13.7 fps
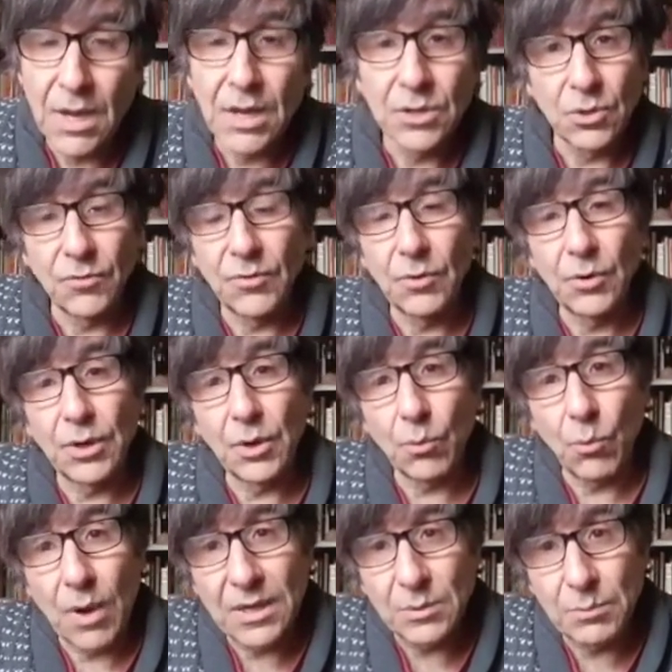So if you look at
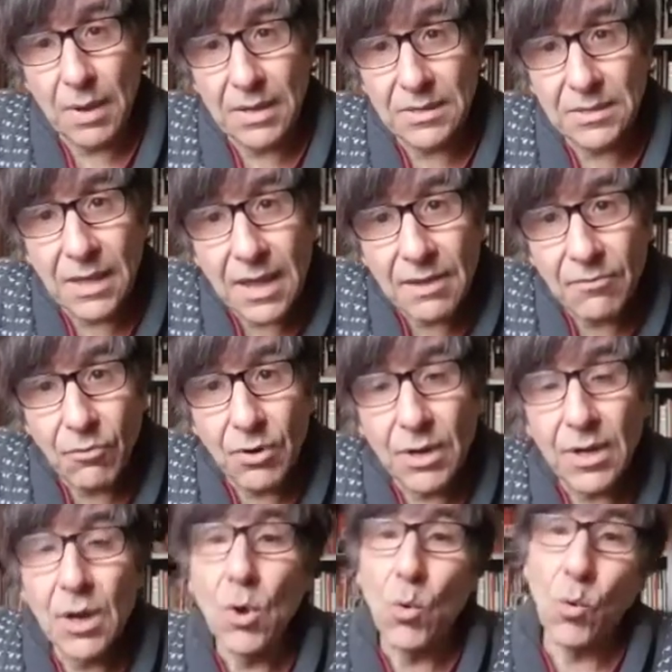race-based
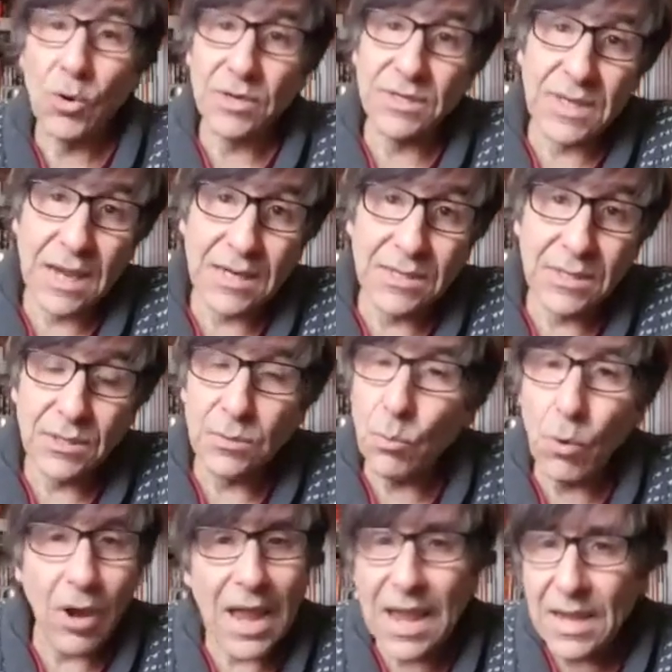slavery or sexism
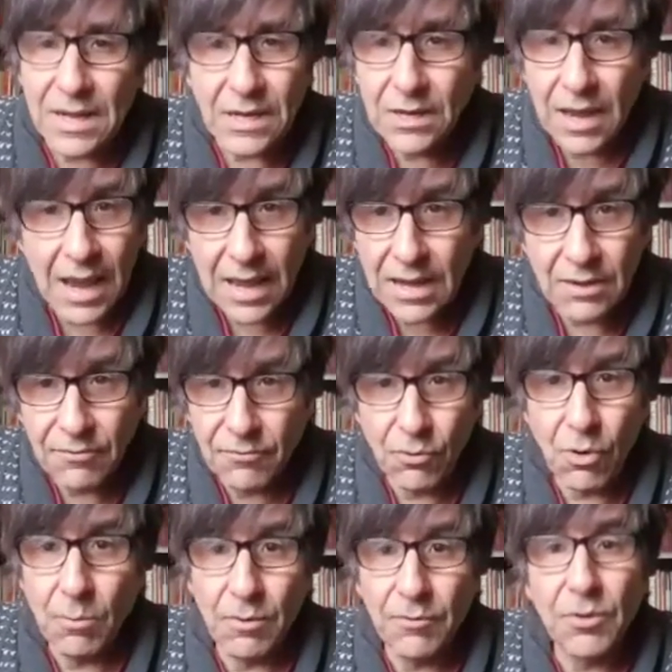or any any
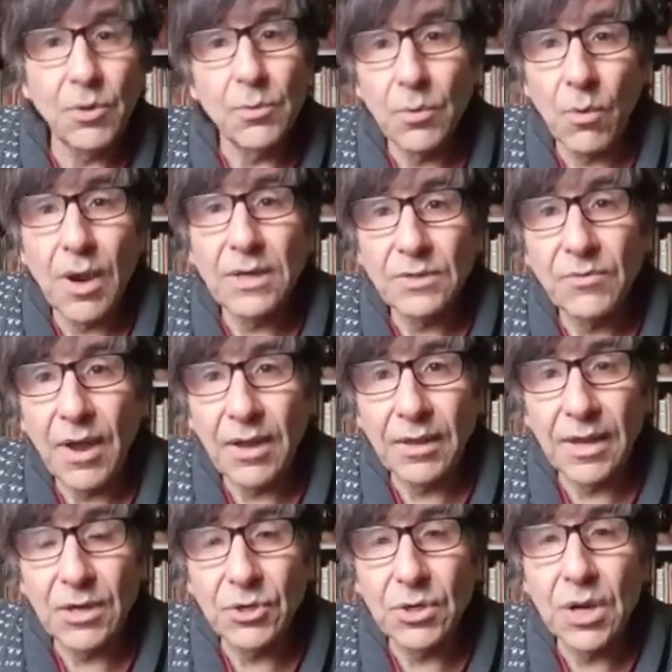form of human rights
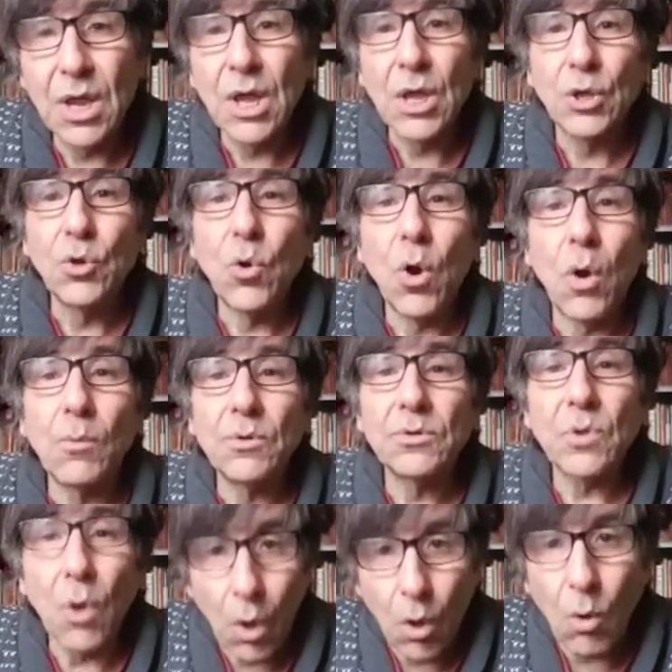violation, you almost
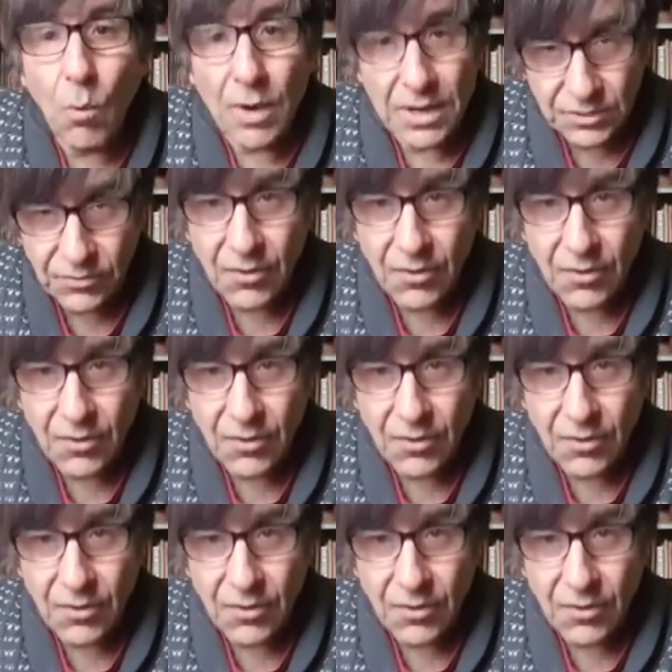always